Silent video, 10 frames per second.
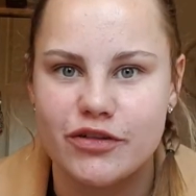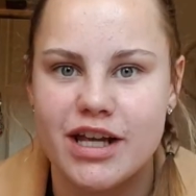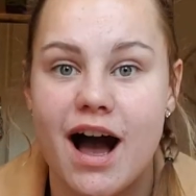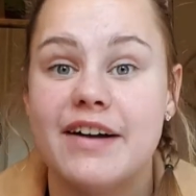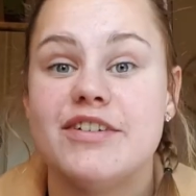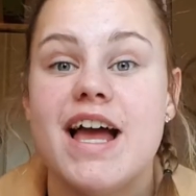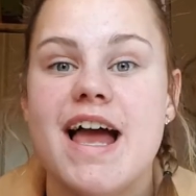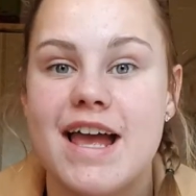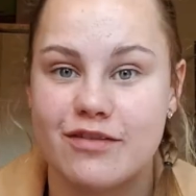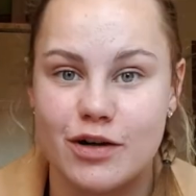movie I've
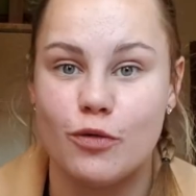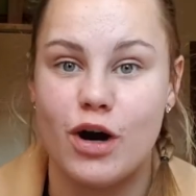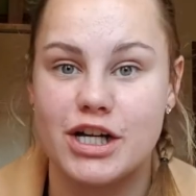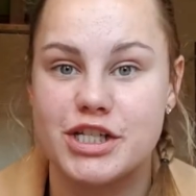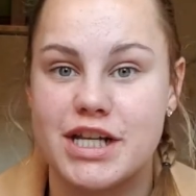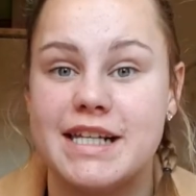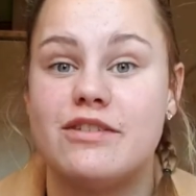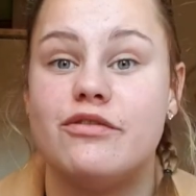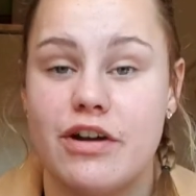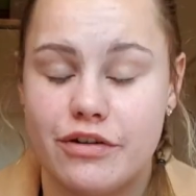ever watched.
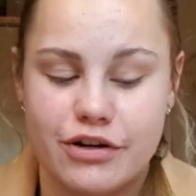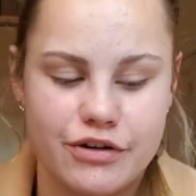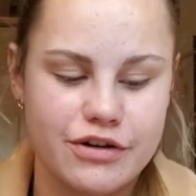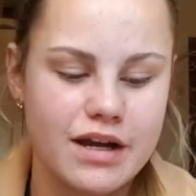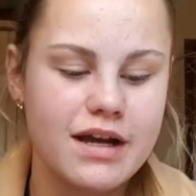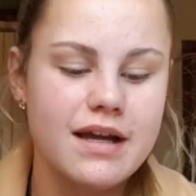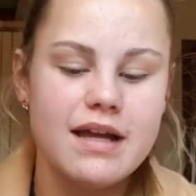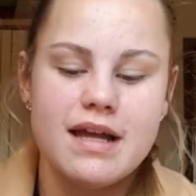It's very good.